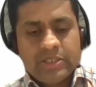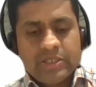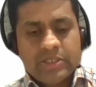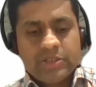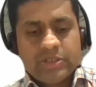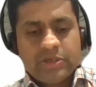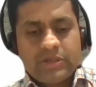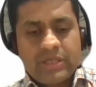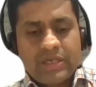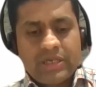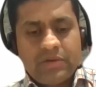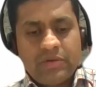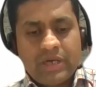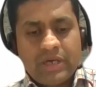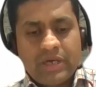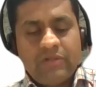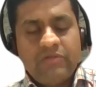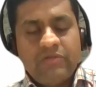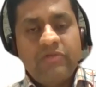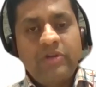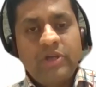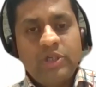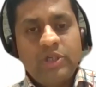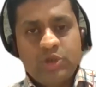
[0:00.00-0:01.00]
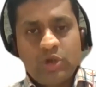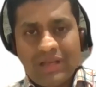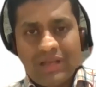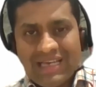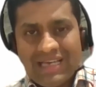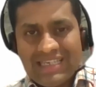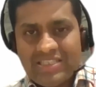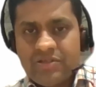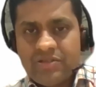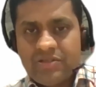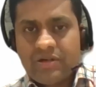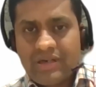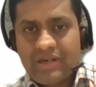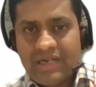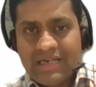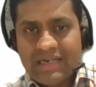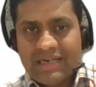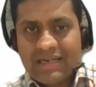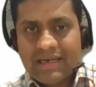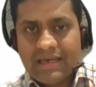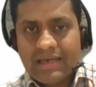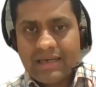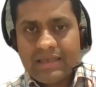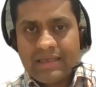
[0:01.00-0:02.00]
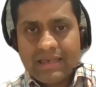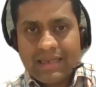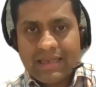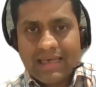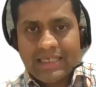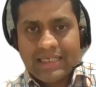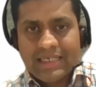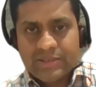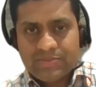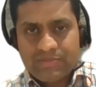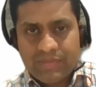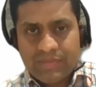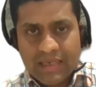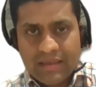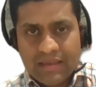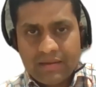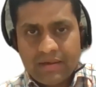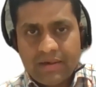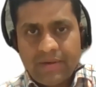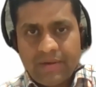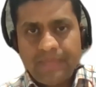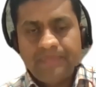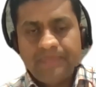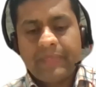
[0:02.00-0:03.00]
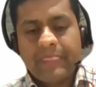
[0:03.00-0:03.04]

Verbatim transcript: so that you can visualize your data in a nice manner.